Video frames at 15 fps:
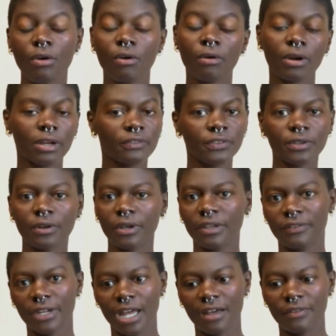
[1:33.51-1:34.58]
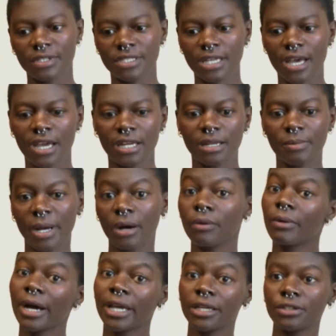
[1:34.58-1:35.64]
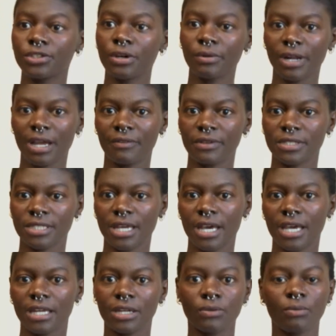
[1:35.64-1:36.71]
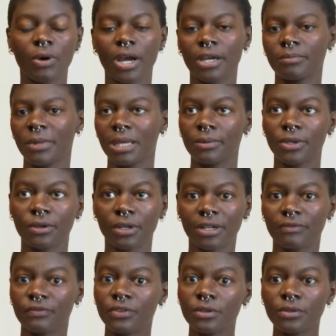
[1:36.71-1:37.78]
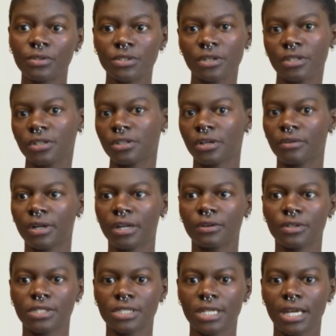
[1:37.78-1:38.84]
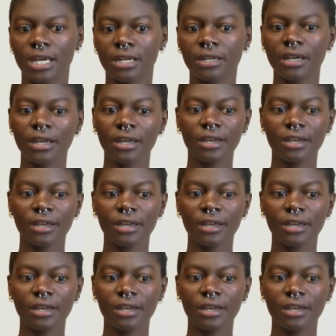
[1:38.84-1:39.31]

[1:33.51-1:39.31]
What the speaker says: or if you don't even have a side, about why you don't have a side and why maybe you're confused or you don't understand